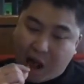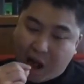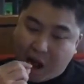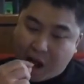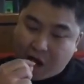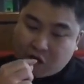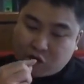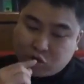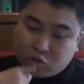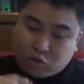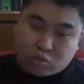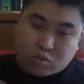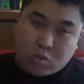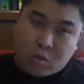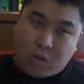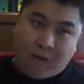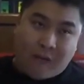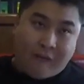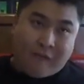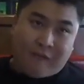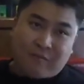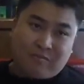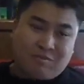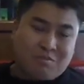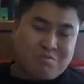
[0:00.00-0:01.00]
Or you're not going
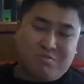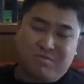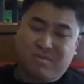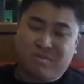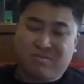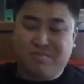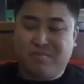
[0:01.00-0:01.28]
to take it?